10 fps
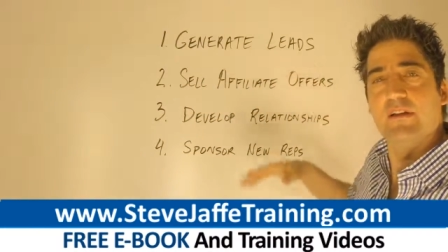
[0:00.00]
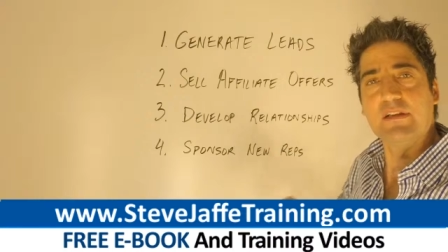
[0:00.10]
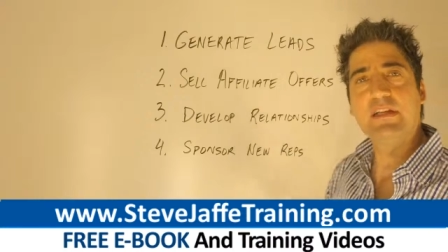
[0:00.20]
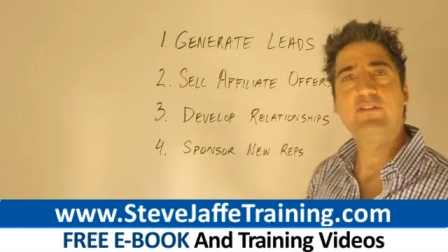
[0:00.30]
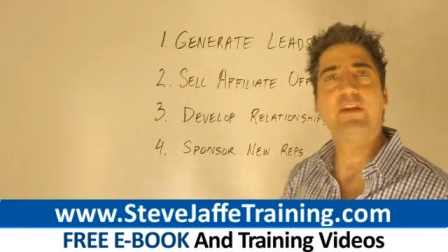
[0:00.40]

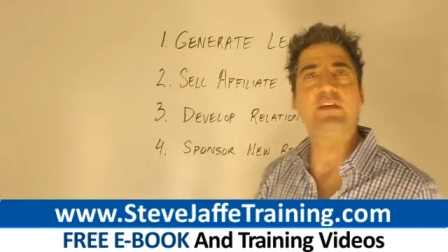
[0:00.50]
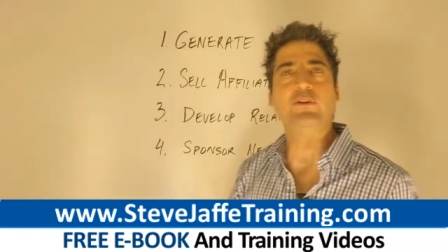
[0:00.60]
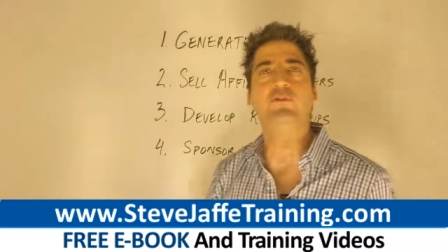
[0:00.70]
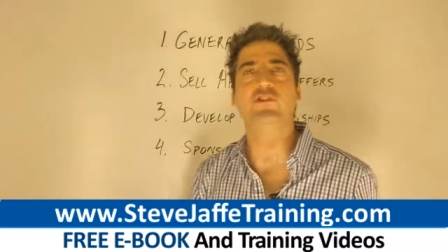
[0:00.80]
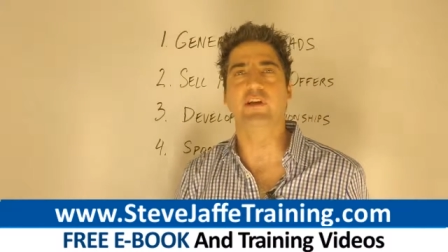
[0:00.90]
Leads
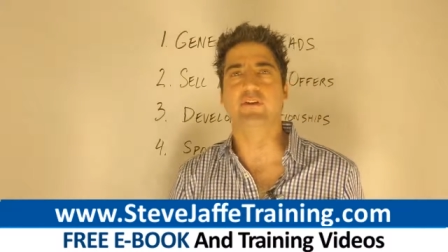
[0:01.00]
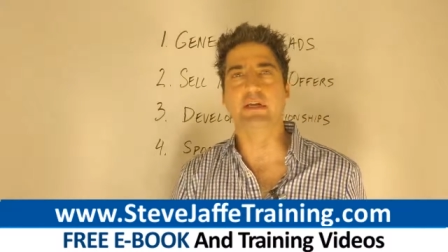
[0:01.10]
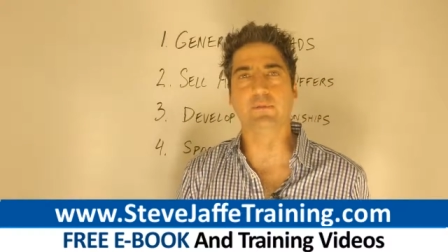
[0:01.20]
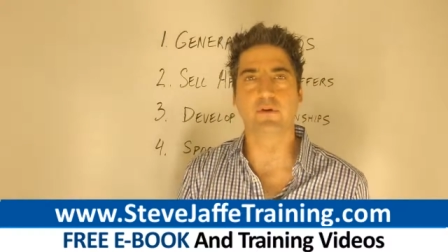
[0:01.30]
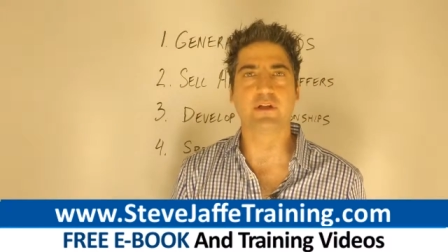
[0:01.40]
that you
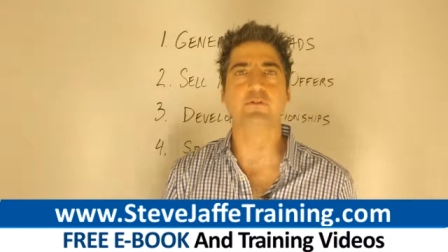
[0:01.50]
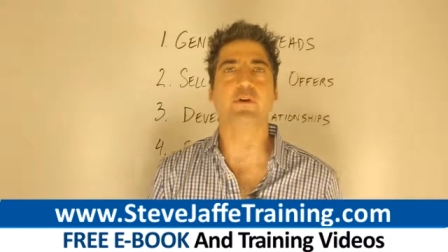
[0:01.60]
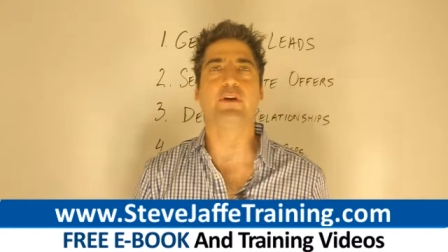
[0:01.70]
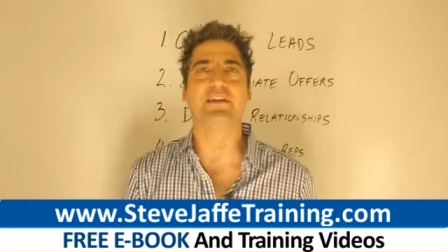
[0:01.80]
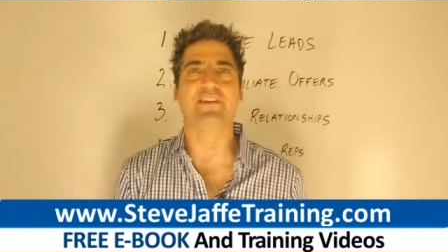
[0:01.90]
generate will
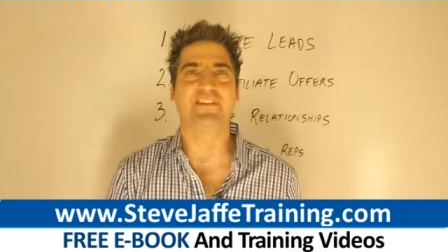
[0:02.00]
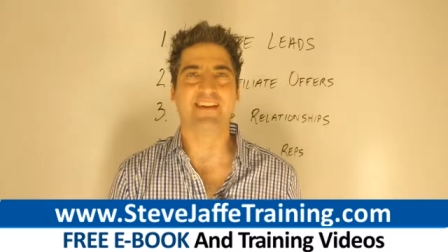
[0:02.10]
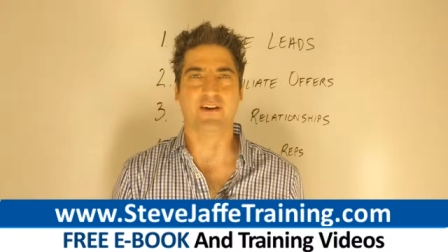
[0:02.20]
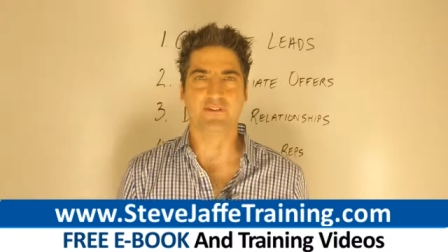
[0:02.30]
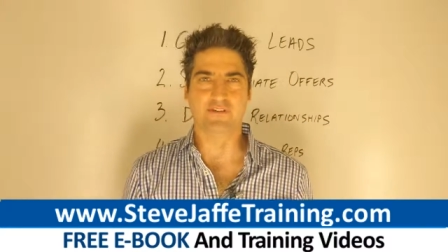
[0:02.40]
convert into
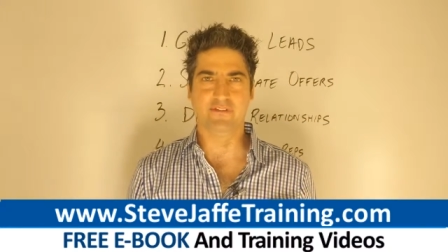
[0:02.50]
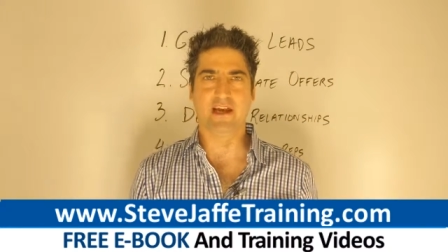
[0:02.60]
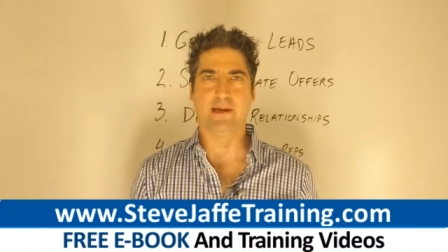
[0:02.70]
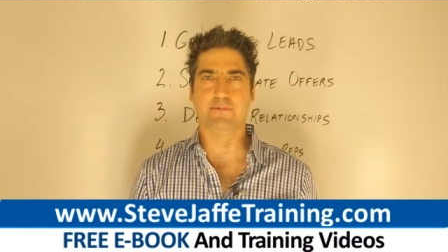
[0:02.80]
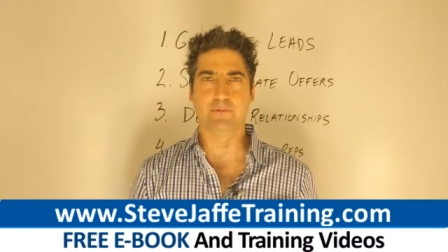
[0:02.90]
sales and
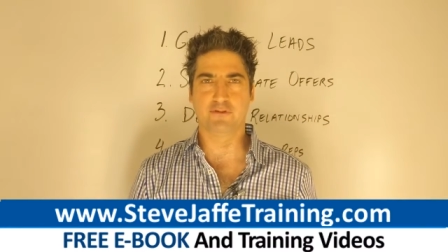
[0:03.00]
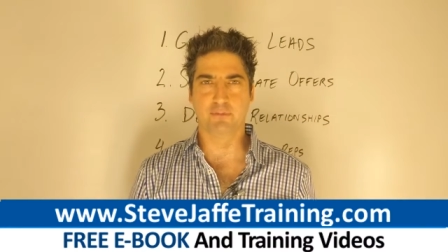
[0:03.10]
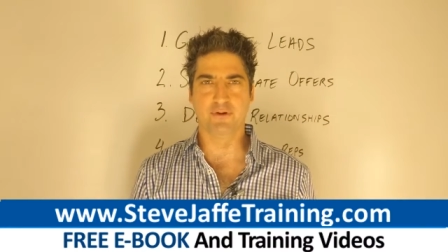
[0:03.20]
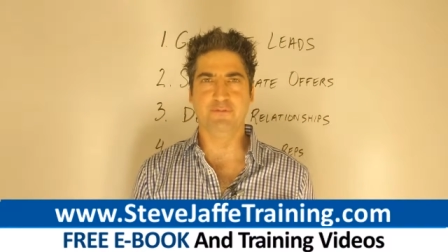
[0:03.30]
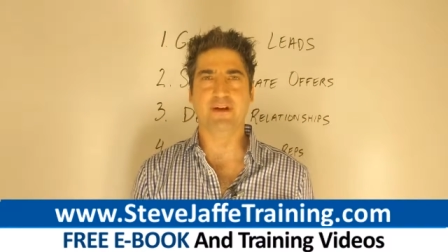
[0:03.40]
signups much
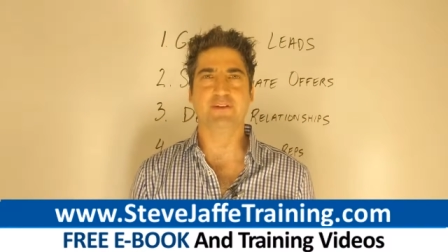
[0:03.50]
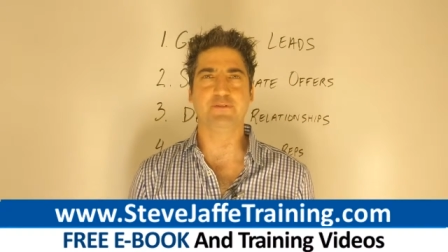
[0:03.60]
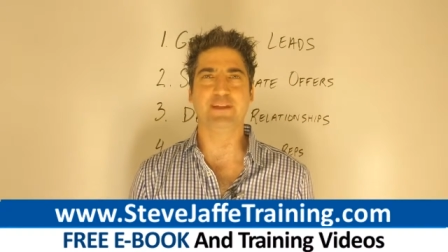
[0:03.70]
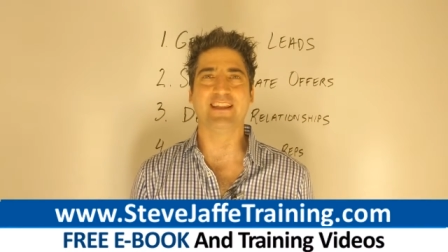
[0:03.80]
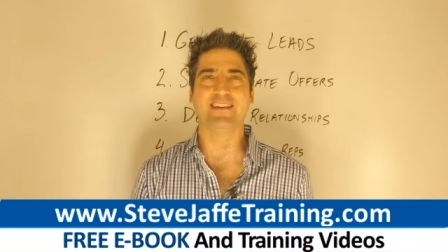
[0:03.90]
more
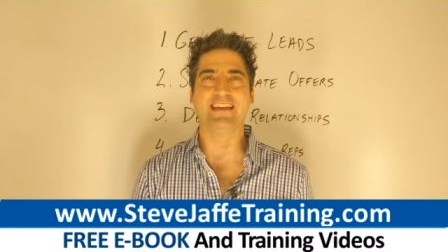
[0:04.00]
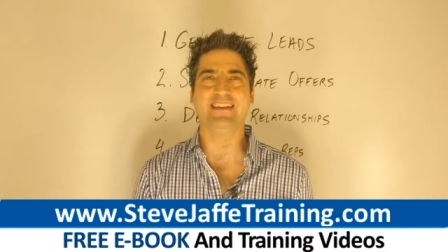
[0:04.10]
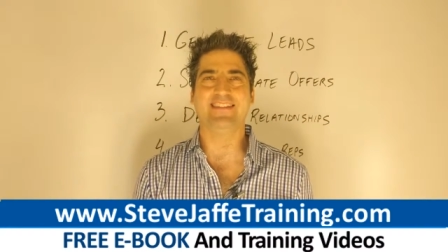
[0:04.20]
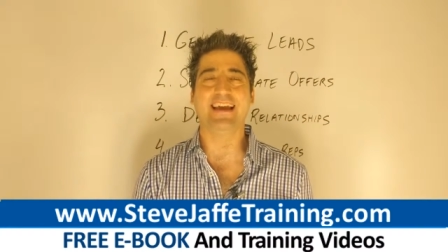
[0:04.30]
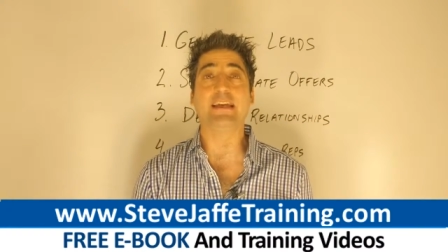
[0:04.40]
effectively than
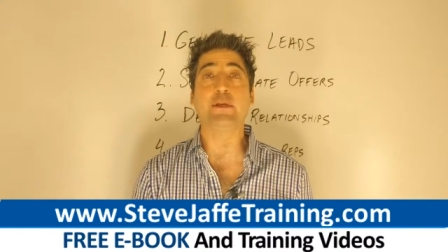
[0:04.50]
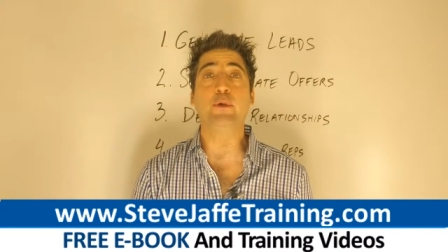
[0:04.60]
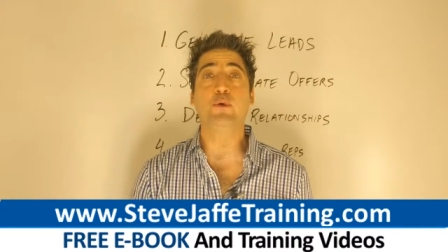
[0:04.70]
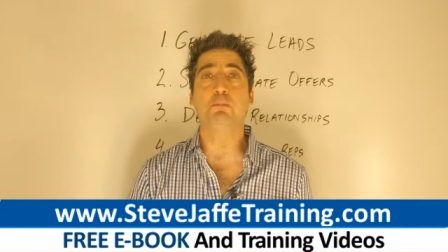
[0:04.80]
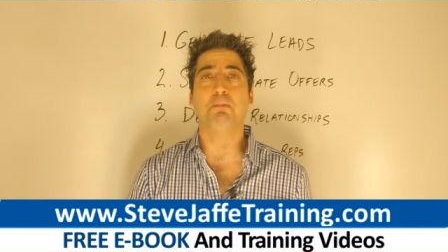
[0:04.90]
leads that
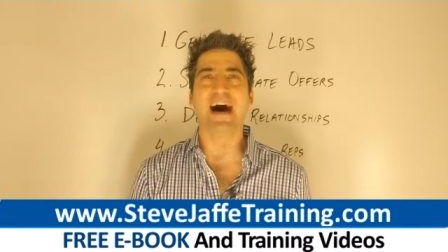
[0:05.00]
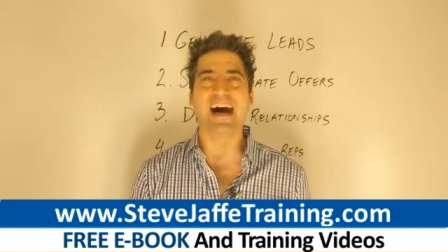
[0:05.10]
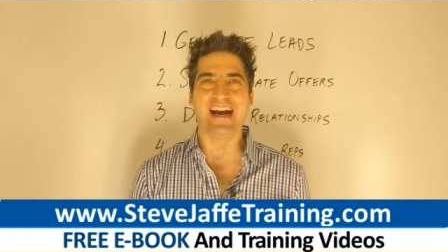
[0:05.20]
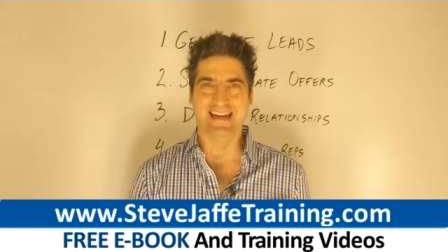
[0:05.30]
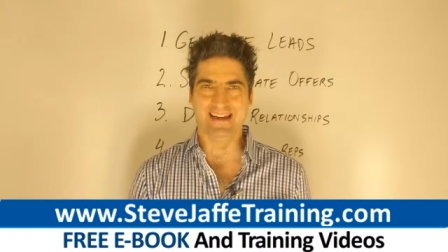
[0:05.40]
you
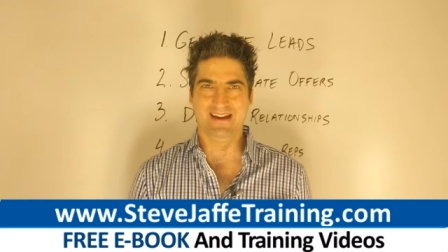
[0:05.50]
buy.